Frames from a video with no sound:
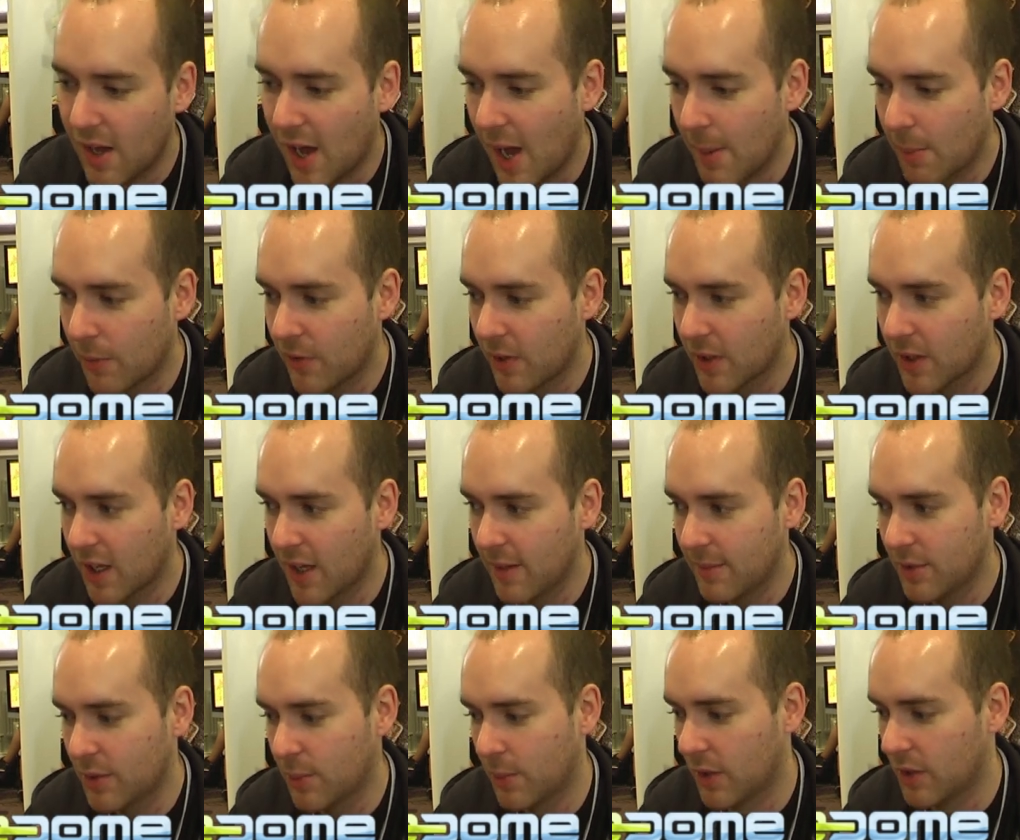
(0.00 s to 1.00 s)
I prefer
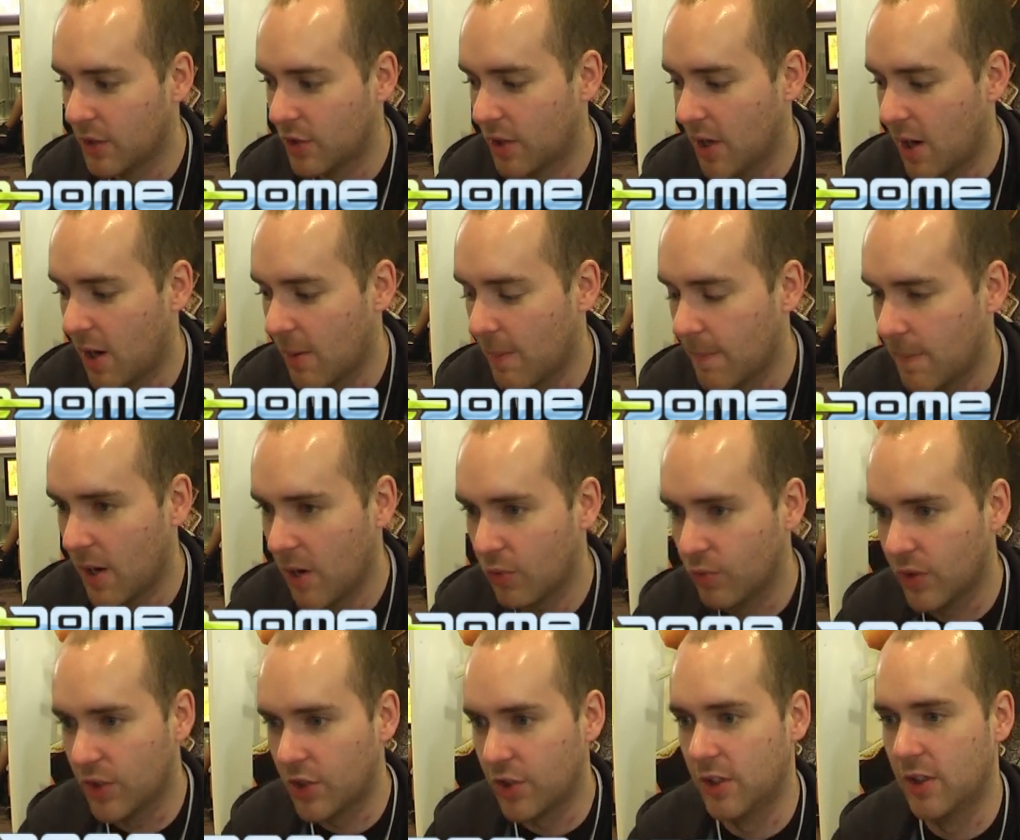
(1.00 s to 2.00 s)
games which are
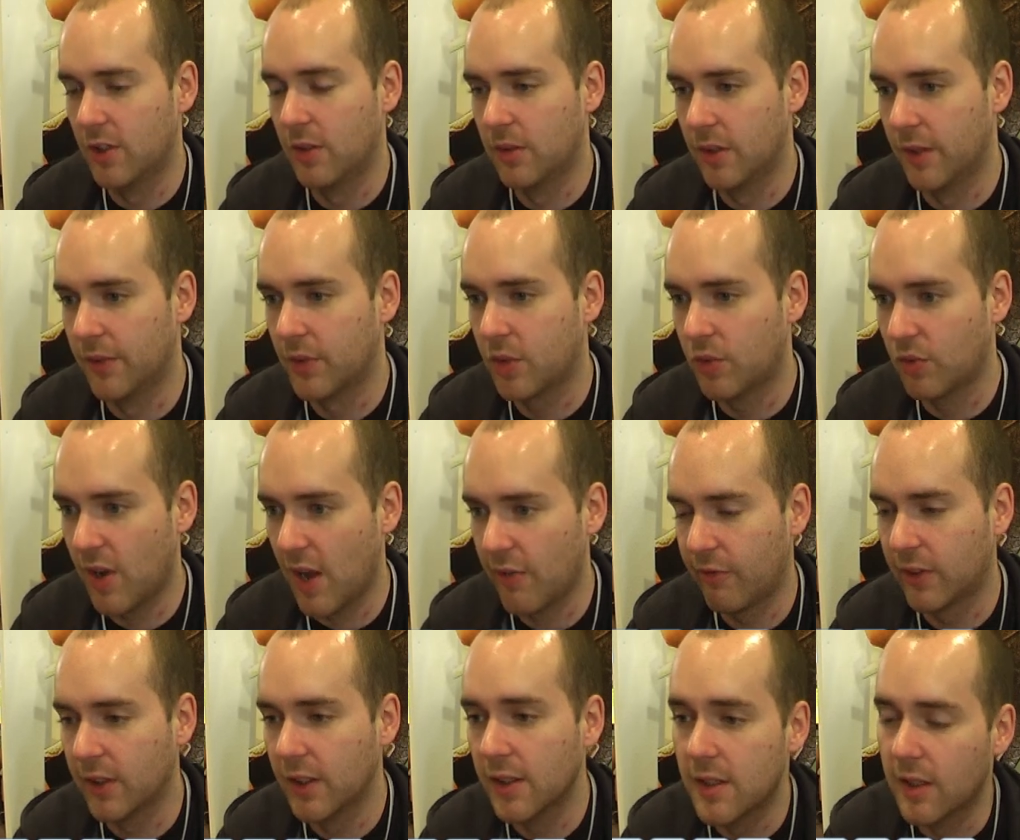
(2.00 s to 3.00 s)
original and
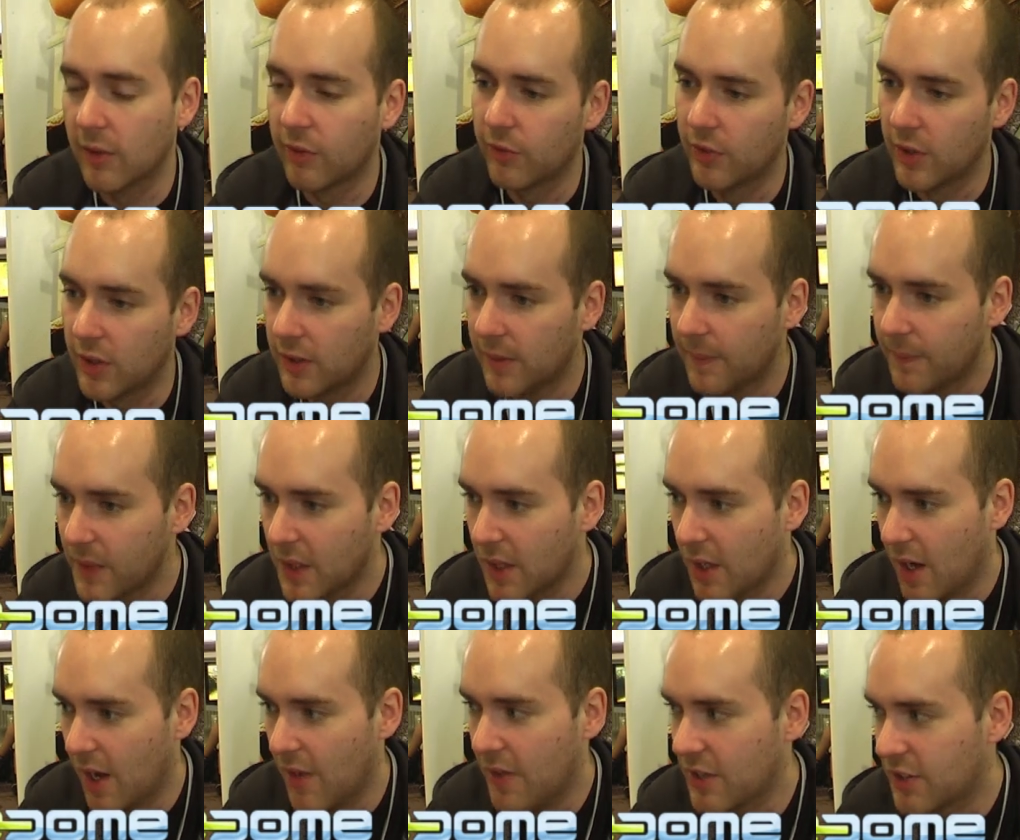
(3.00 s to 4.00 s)
graphically different.
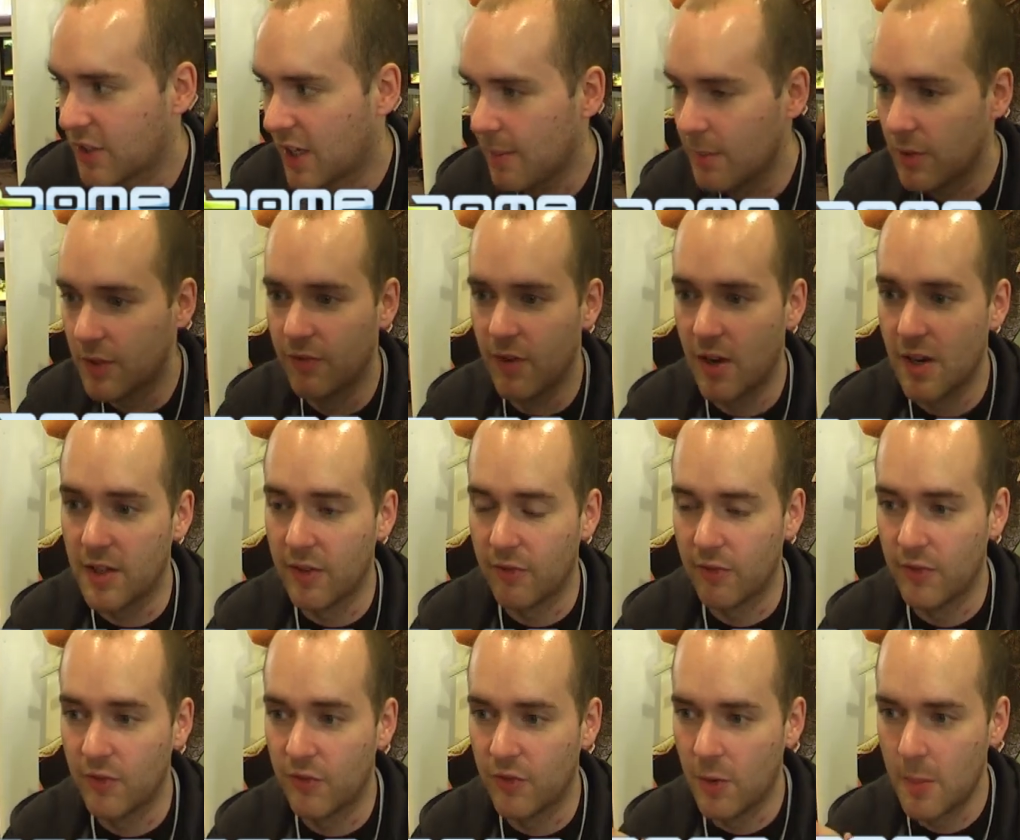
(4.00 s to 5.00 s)
And this game is very
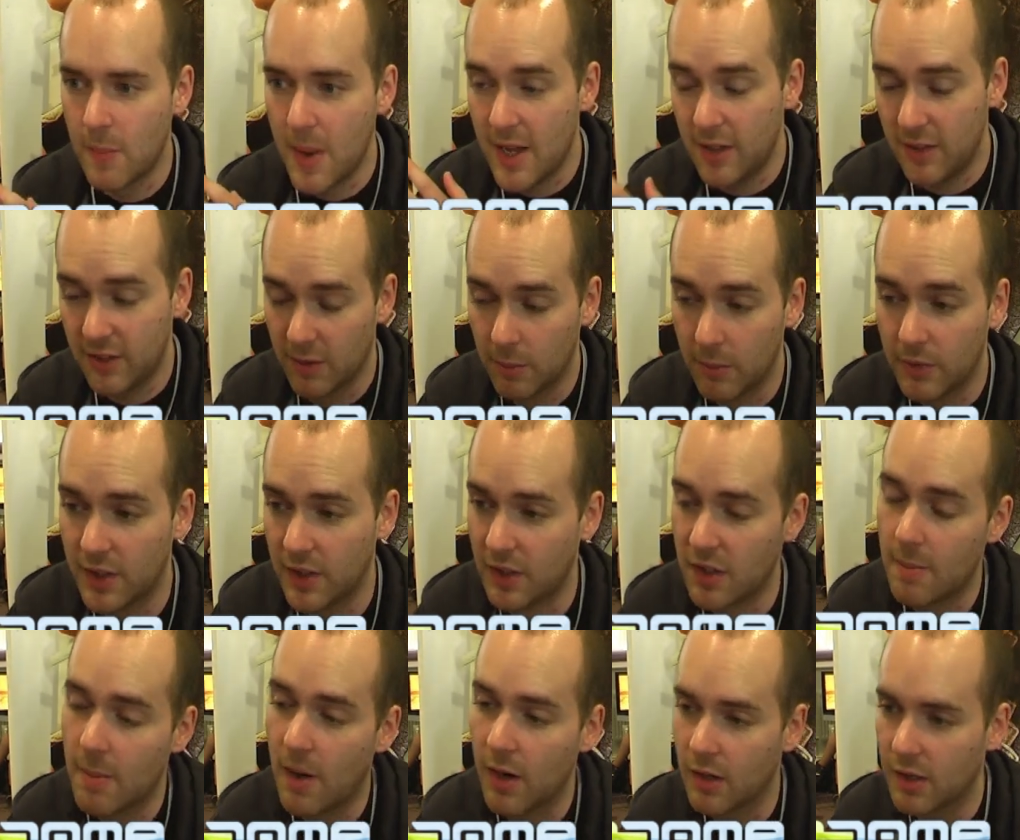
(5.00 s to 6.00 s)
different from anything we've seen
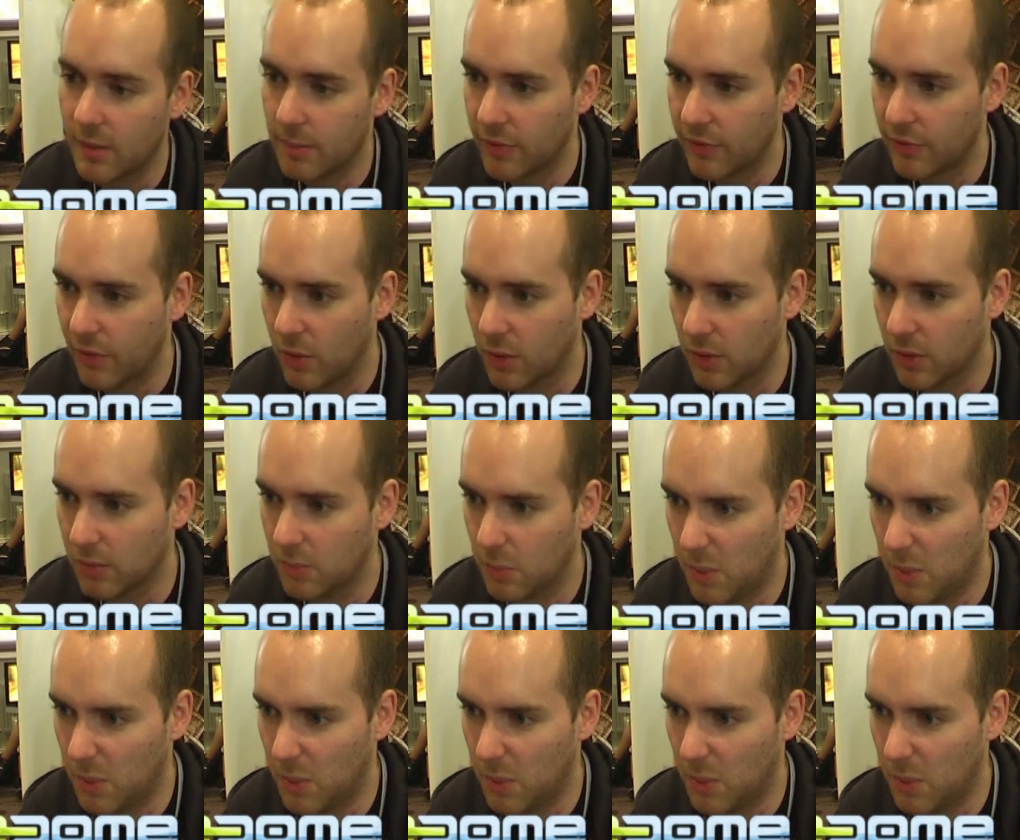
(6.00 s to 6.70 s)
in the market before.